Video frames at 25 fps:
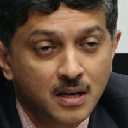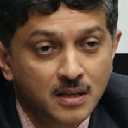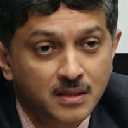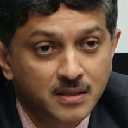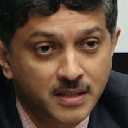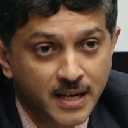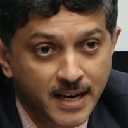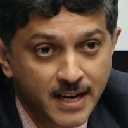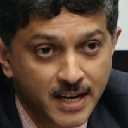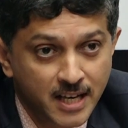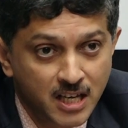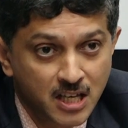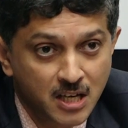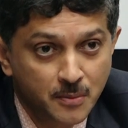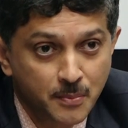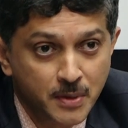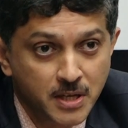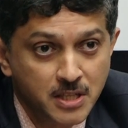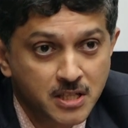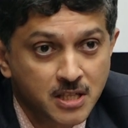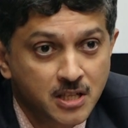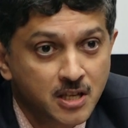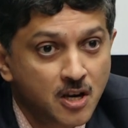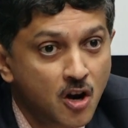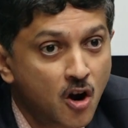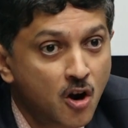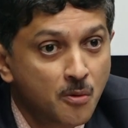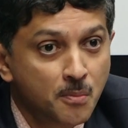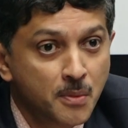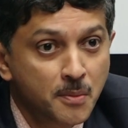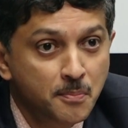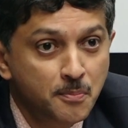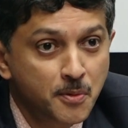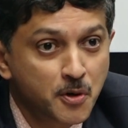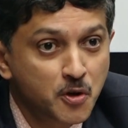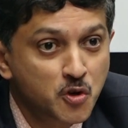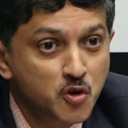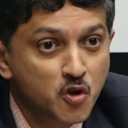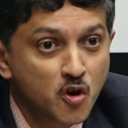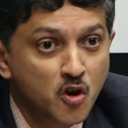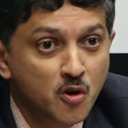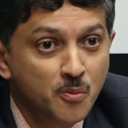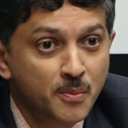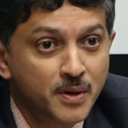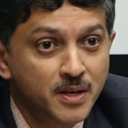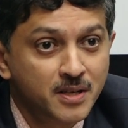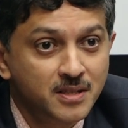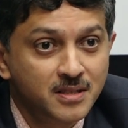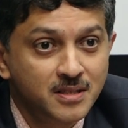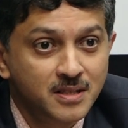trade agreements and government
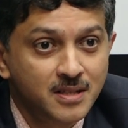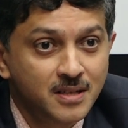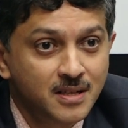procurement,